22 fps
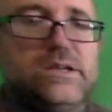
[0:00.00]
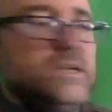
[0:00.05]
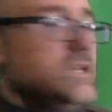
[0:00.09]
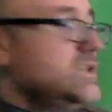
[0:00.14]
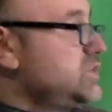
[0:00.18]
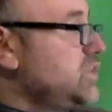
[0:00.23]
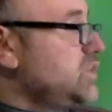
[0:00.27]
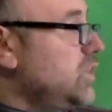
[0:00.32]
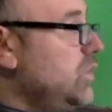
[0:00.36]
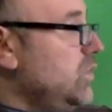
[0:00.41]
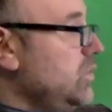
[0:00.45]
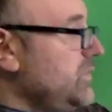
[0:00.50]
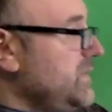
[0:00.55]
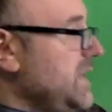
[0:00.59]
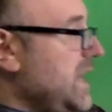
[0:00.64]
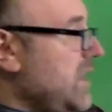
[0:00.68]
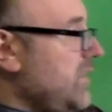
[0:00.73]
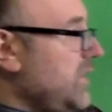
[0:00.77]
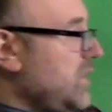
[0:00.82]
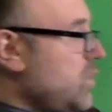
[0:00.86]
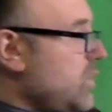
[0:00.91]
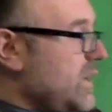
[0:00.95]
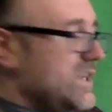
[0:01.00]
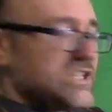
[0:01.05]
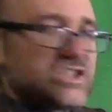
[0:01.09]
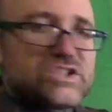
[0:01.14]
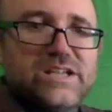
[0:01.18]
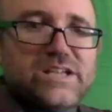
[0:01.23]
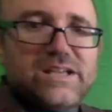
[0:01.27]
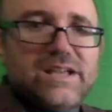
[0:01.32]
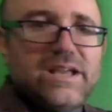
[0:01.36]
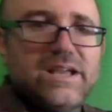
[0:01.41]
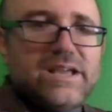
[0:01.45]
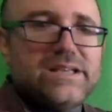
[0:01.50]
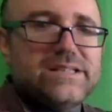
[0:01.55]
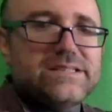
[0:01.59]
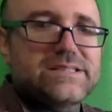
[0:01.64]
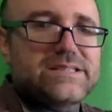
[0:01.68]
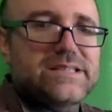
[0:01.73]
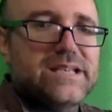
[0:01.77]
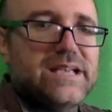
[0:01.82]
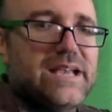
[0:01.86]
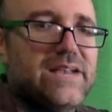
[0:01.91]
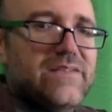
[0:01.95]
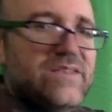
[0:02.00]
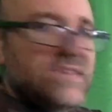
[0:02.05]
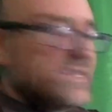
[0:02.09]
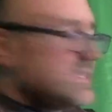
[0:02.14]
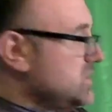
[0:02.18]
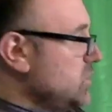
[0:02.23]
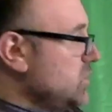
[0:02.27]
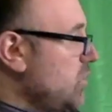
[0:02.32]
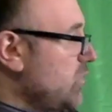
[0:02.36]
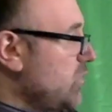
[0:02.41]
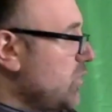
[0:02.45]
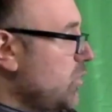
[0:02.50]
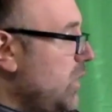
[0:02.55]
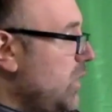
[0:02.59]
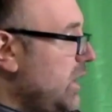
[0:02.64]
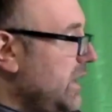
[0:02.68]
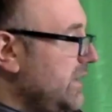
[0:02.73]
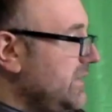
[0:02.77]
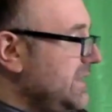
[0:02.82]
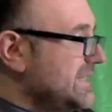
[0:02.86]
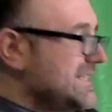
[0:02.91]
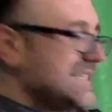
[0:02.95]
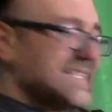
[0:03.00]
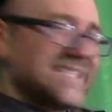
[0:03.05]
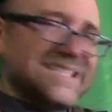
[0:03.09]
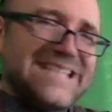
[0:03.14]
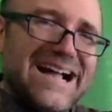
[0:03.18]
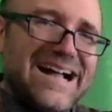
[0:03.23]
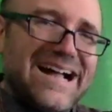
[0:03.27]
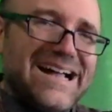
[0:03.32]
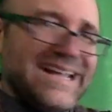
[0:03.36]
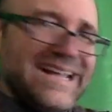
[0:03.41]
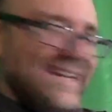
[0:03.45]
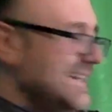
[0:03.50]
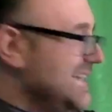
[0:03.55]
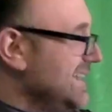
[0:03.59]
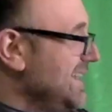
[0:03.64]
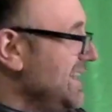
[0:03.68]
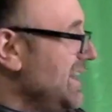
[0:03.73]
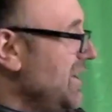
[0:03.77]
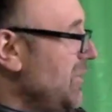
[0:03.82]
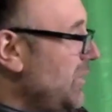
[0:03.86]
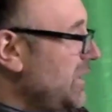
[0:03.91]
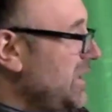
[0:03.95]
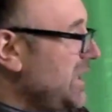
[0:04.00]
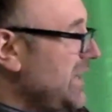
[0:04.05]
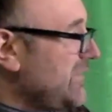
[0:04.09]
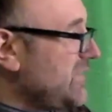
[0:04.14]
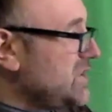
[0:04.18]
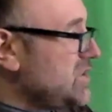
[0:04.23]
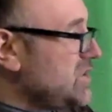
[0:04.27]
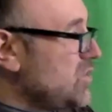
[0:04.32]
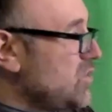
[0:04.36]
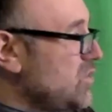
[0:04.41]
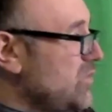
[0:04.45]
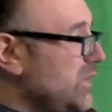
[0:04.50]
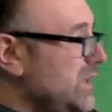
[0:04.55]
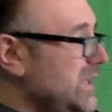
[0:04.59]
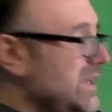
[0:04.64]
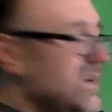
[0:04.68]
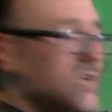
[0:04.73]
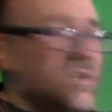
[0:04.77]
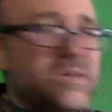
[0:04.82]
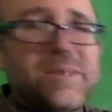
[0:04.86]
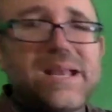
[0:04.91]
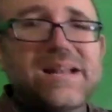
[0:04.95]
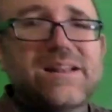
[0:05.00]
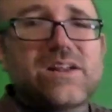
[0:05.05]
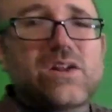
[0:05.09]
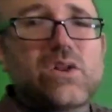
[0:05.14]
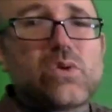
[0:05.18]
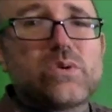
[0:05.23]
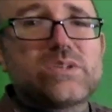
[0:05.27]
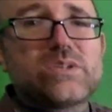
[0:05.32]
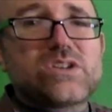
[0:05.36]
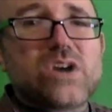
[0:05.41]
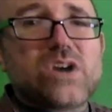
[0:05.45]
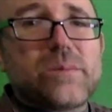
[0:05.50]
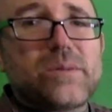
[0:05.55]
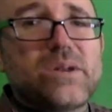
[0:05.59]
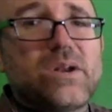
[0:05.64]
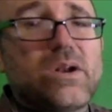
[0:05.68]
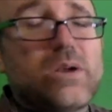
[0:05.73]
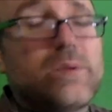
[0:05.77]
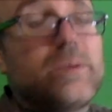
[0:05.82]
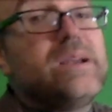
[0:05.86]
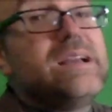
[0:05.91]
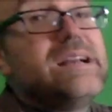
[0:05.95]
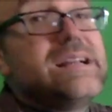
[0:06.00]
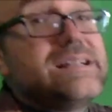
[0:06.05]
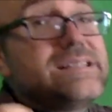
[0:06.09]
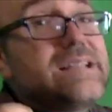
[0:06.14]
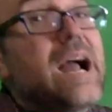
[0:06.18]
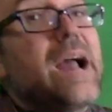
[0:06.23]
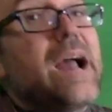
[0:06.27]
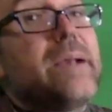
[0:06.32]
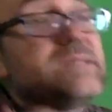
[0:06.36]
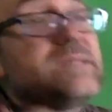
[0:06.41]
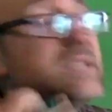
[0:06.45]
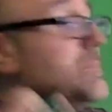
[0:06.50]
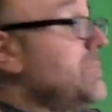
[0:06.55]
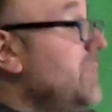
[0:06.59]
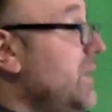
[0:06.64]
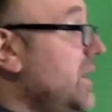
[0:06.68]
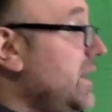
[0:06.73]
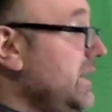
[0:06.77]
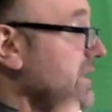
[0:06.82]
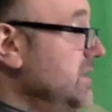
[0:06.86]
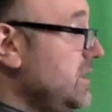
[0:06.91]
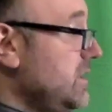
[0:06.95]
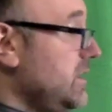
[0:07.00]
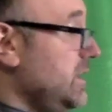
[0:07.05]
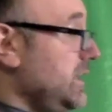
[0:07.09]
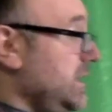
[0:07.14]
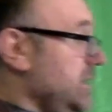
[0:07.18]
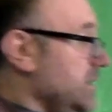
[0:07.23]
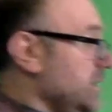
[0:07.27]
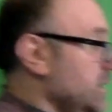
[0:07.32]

So now the question is, if this is over 1, this is 9, what do you have to do over here to make the lowest common denominator? Times it by 9.